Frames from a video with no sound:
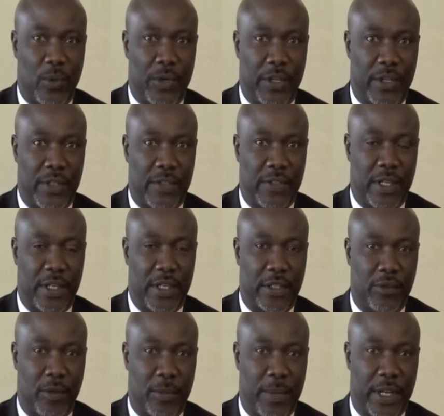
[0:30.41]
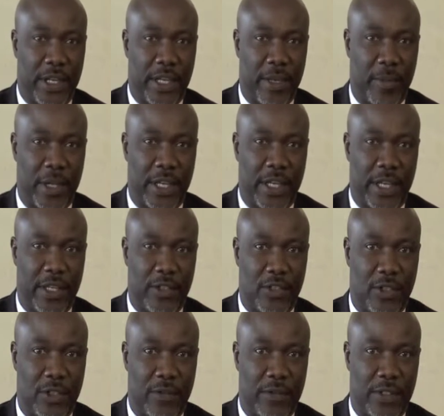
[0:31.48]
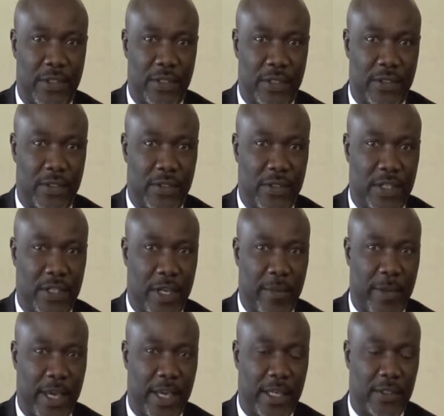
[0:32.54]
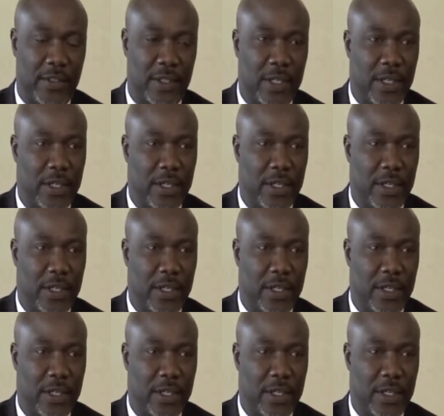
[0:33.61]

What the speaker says: with the Centers for Medicare and Medicaid Services, CMS,